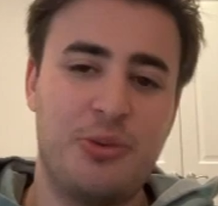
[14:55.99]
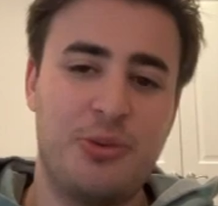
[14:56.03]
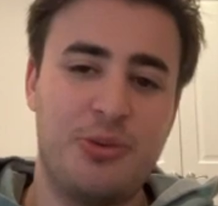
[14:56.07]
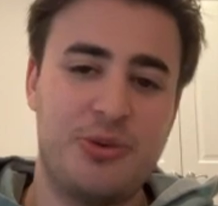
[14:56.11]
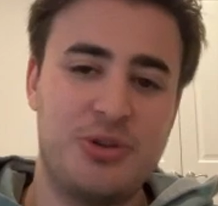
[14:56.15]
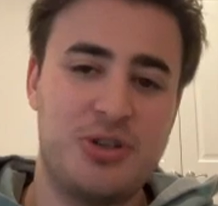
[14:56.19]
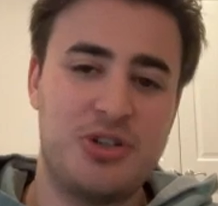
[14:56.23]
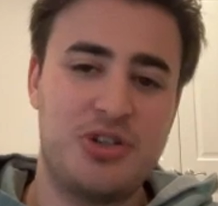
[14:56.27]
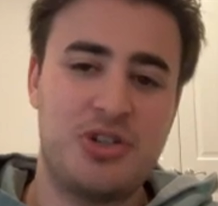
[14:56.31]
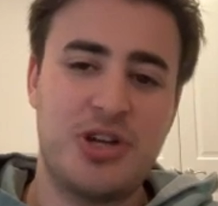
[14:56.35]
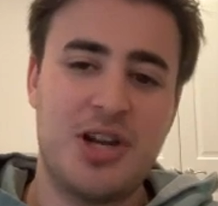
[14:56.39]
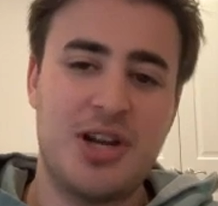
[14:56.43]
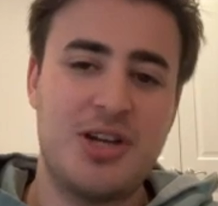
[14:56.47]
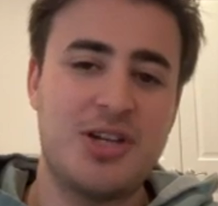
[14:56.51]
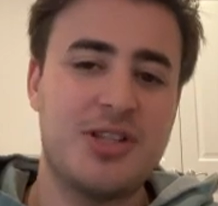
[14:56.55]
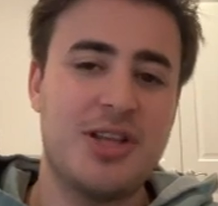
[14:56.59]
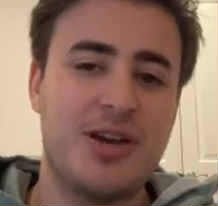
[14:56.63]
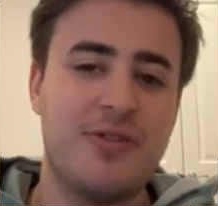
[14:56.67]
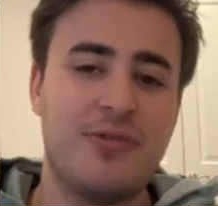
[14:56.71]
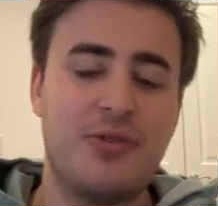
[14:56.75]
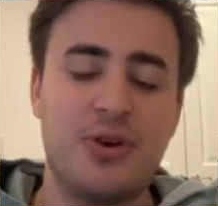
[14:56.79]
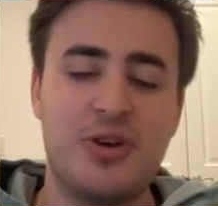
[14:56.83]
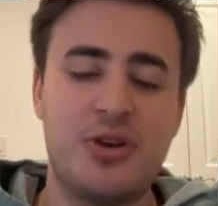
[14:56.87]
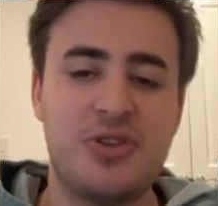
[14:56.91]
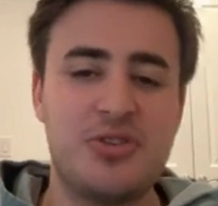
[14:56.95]
but just changed
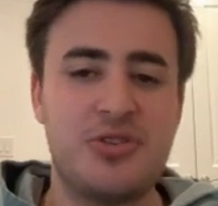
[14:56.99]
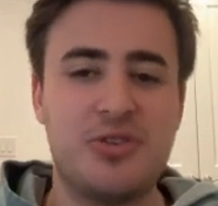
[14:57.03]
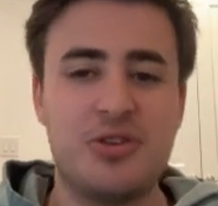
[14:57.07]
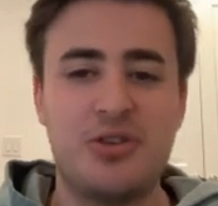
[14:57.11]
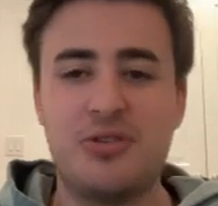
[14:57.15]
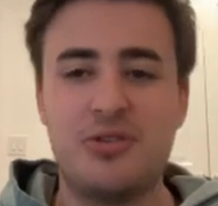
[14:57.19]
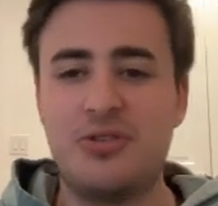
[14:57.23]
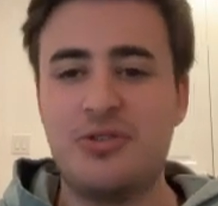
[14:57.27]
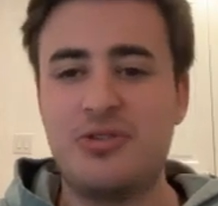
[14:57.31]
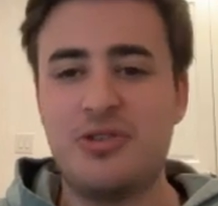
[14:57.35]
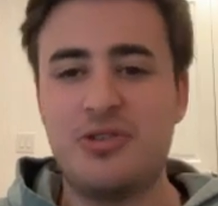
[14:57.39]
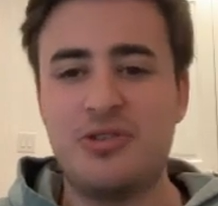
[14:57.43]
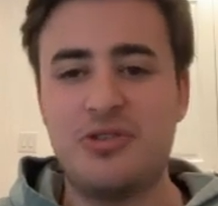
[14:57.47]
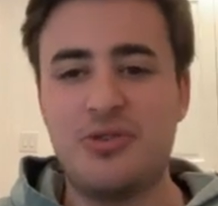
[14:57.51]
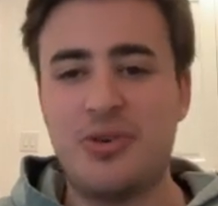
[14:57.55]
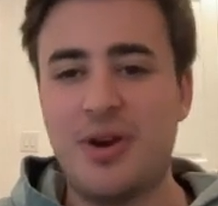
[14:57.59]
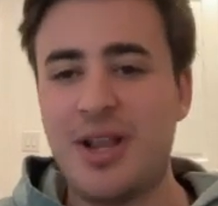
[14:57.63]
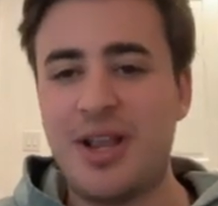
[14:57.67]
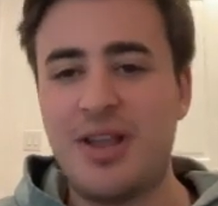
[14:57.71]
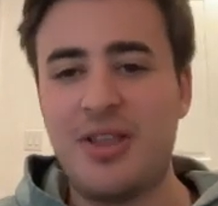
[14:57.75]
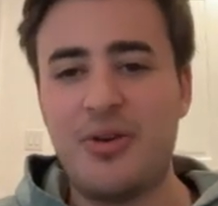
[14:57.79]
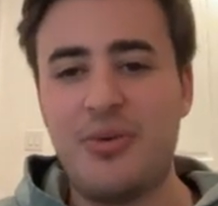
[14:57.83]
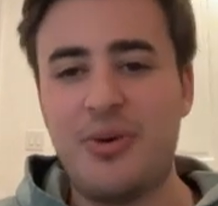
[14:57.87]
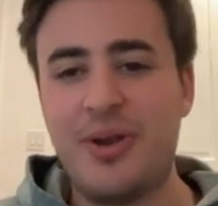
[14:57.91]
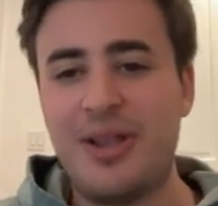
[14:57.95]
their voice to
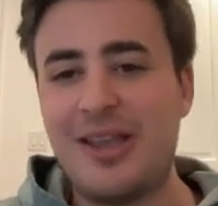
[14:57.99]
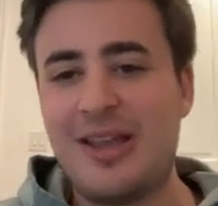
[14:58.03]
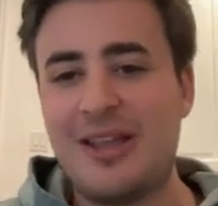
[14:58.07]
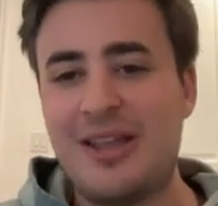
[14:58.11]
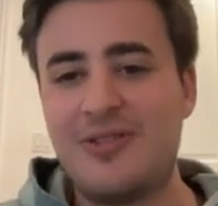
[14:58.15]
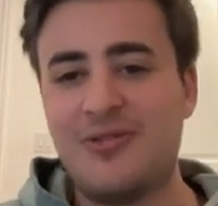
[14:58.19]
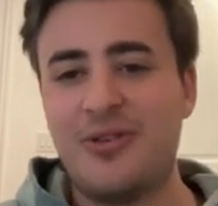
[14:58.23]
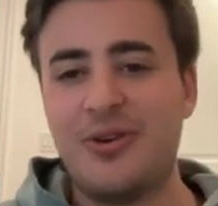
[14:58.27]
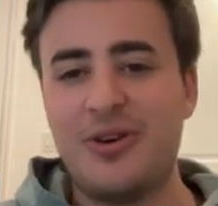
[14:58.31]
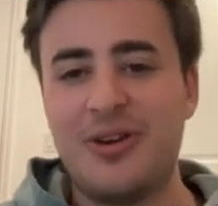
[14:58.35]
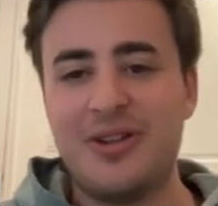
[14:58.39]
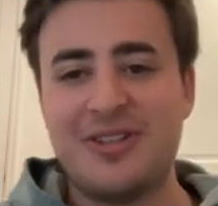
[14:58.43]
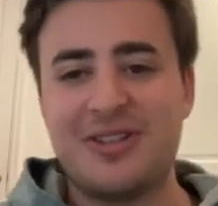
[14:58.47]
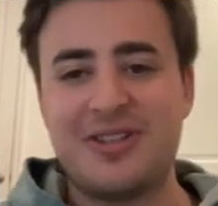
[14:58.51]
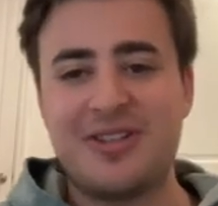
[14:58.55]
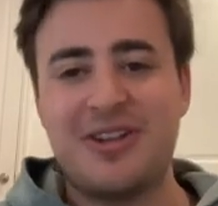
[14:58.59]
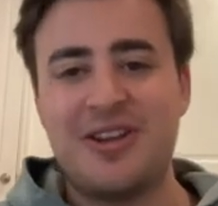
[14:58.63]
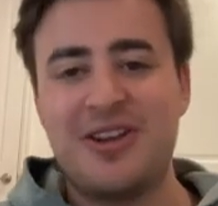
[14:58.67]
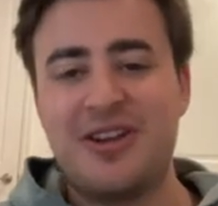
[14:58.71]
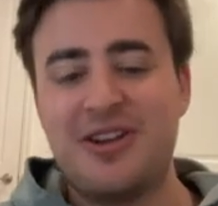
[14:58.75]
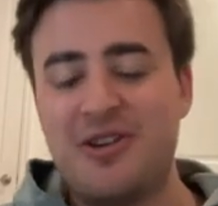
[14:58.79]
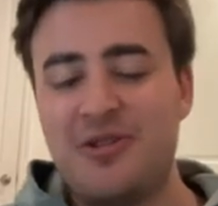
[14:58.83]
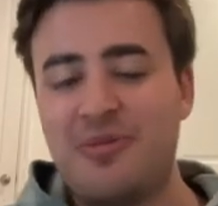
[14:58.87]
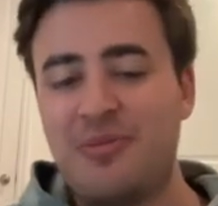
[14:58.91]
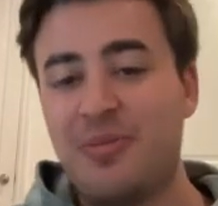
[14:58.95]
Drake and The Weeknd's voice.
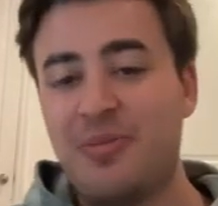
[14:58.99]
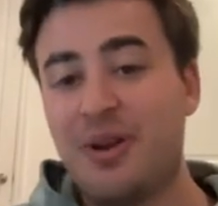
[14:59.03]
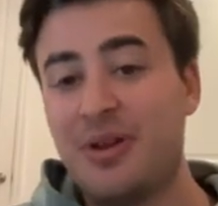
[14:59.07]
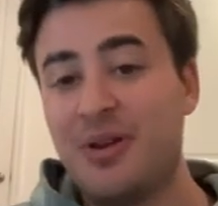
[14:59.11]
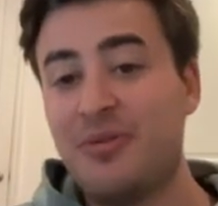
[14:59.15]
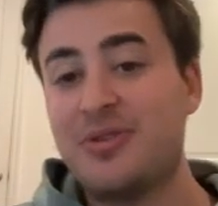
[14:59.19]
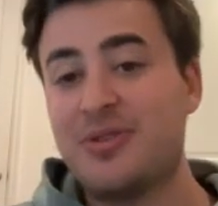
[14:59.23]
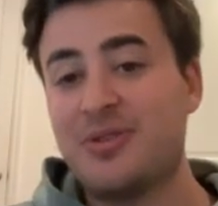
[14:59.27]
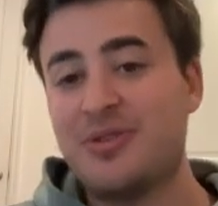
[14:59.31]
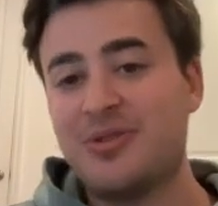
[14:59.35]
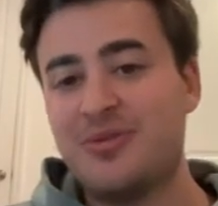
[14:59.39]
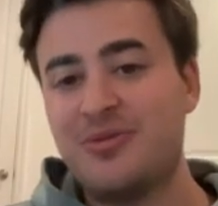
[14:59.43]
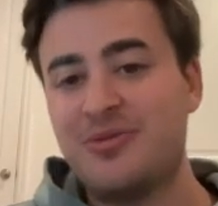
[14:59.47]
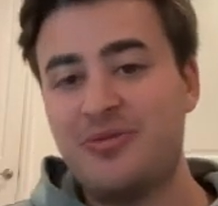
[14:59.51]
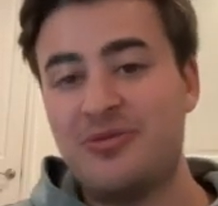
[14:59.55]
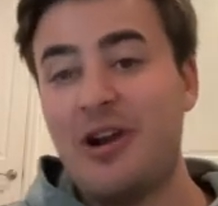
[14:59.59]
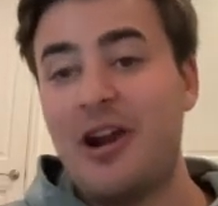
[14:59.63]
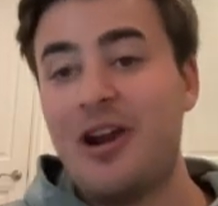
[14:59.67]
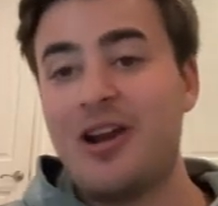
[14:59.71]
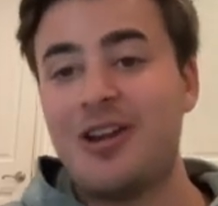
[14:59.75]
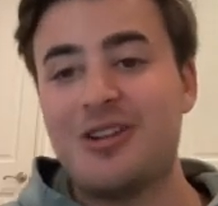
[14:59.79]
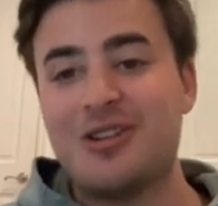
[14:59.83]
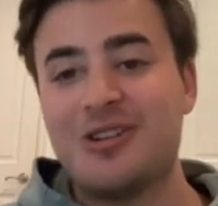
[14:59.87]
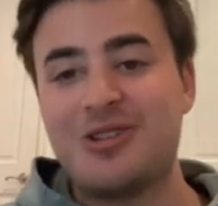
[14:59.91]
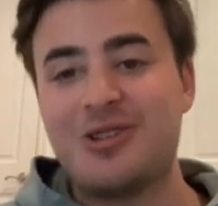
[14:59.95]
But it was a
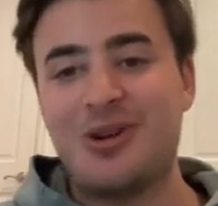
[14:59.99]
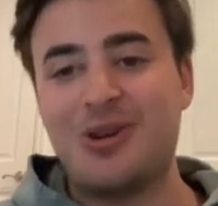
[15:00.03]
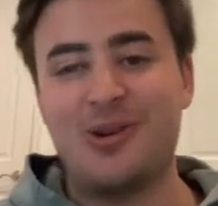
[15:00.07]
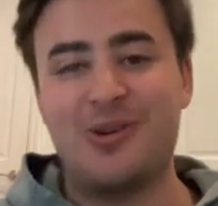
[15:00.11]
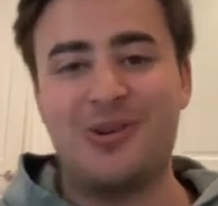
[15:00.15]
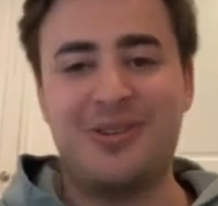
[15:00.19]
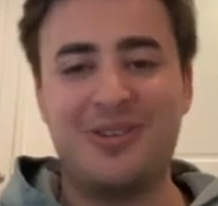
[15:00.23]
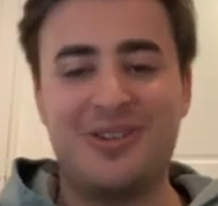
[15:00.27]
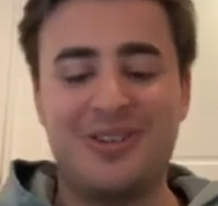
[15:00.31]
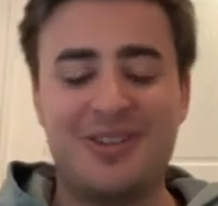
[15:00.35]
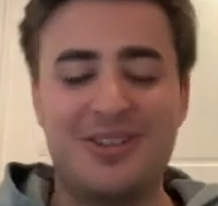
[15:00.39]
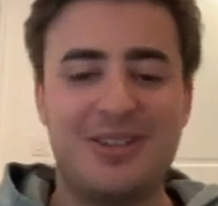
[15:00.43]
very good song.